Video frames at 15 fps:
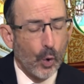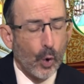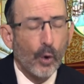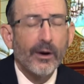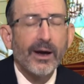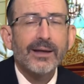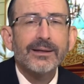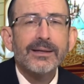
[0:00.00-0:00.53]

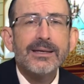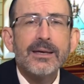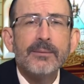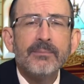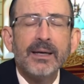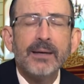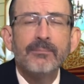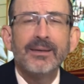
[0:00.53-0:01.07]
Orach
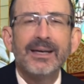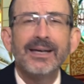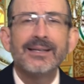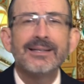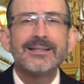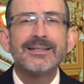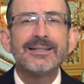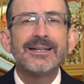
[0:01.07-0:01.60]
Yamim
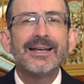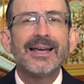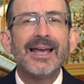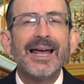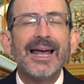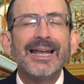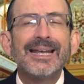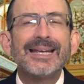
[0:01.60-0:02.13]
means
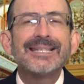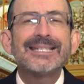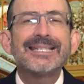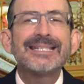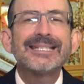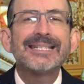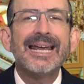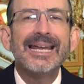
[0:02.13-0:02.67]
an
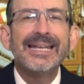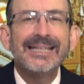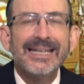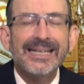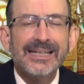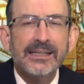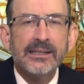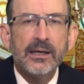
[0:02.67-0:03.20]

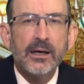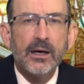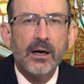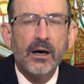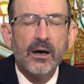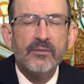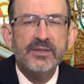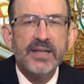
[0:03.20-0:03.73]
extending
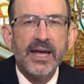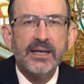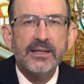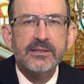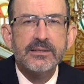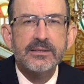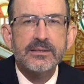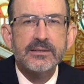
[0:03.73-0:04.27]
of
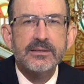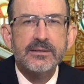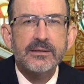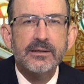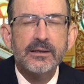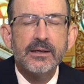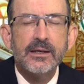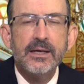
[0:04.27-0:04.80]
days.
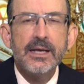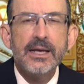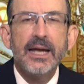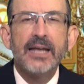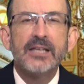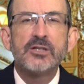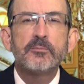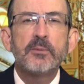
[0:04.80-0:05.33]

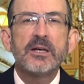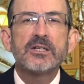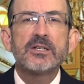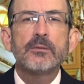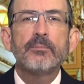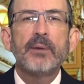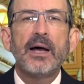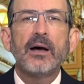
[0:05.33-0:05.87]
It speaks
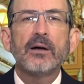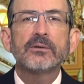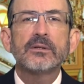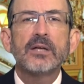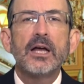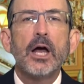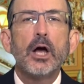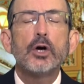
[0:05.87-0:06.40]

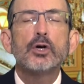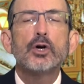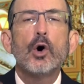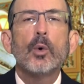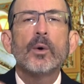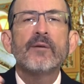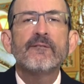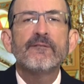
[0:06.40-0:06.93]
about
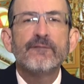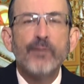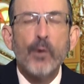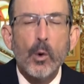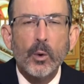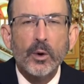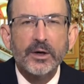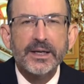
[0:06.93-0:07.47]
going
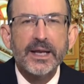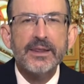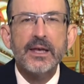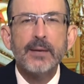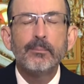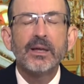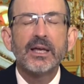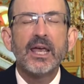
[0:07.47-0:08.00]
forward, and the
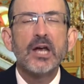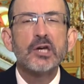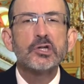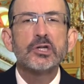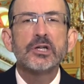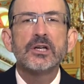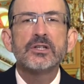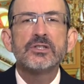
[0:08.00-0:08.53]

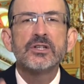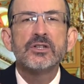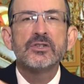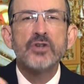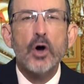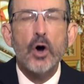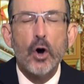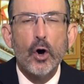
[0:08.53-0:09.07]
implication is
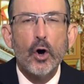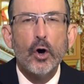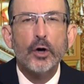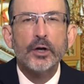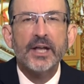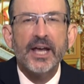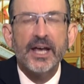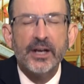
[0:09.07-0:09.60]
it's
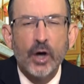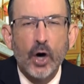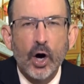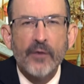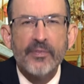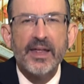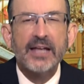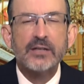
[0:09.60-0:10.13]
on and
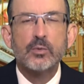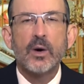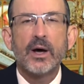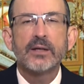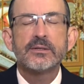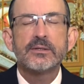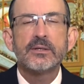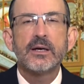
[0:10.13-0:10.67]
on. That's why
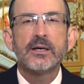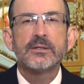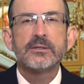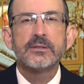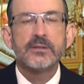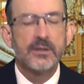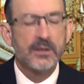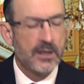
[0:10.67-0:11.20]
it
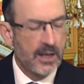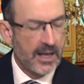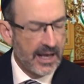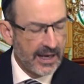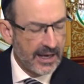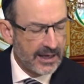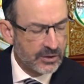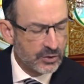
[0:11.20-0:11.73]
says,
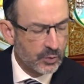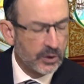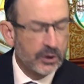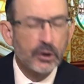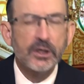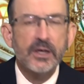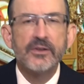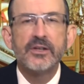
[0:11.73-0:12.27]
as we
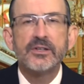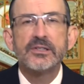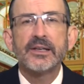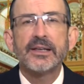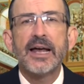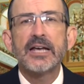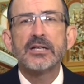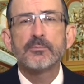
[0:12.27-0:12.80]
look at this
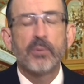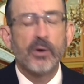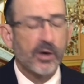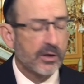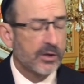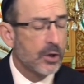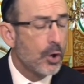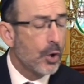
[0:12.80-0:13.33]
last
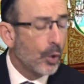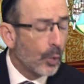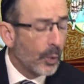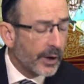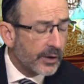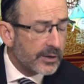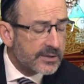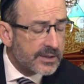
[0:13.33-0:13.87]
part,
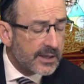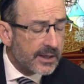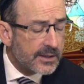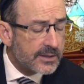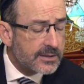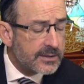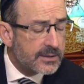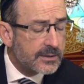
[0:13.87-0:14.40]
where it
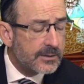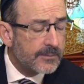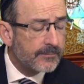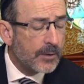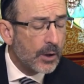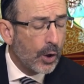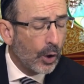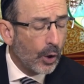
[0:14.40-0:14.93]
says
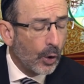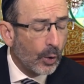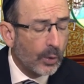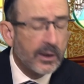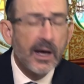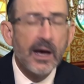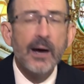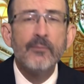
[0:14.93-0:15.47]

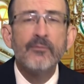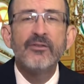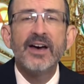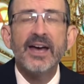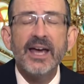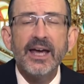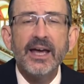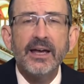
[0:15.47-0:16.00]
Olam
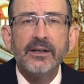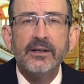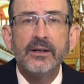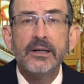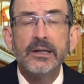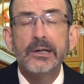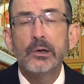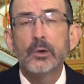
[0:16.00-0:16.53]
Ve'ed,
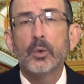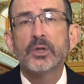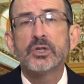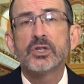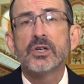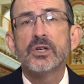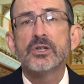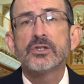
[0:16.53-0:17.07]

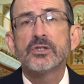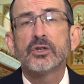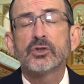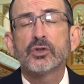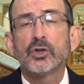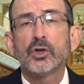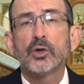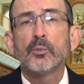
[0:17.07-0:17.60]
which is the
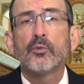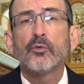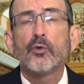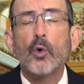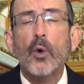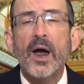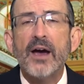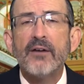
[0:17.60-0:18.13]
term
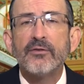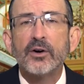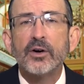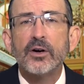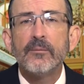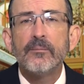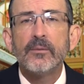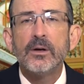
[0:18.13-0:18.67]
forever.
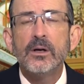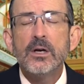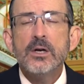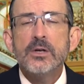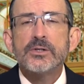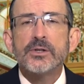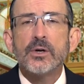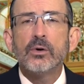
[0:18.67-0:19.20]

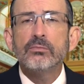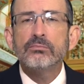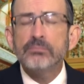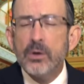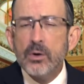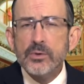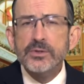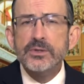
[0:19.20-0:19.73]
So
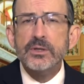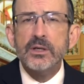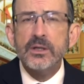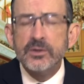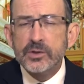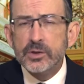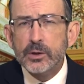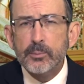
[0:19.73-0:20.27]
most
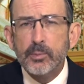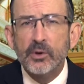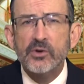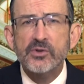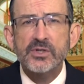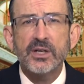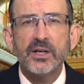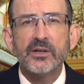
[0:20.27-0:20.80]

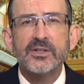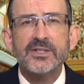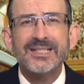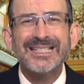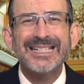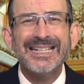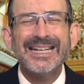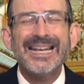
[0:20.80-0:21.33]
interpreters here
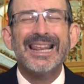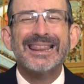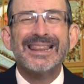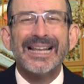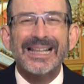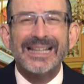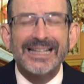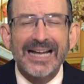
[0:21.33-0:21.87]
see
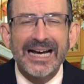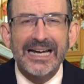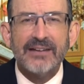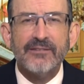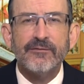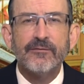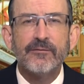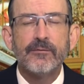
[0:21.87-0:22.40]
the
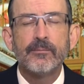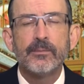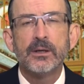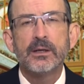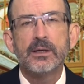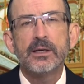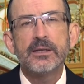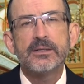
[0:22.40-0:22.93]
life
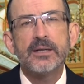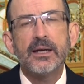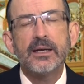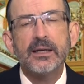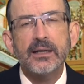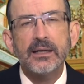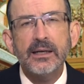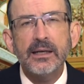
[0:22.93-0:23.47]
is a
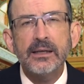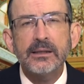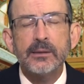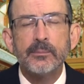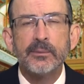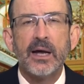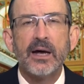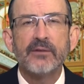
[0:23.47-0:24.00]

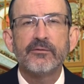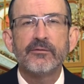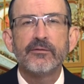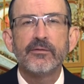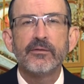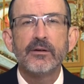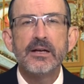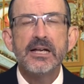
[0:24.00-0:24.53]
kingdom life.
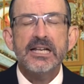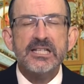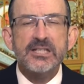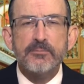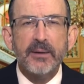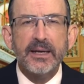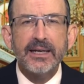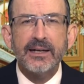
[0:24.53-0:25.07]

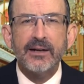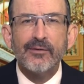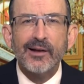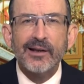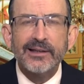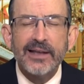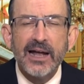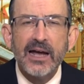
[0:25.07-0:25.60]
Speaking of
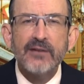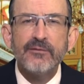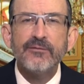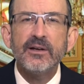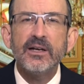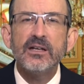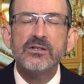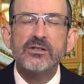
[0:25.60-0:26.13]
life
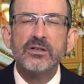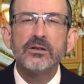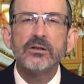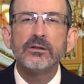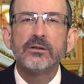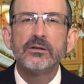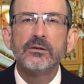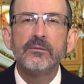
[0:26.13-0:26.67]

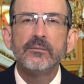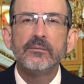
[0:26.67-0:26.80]
eternal,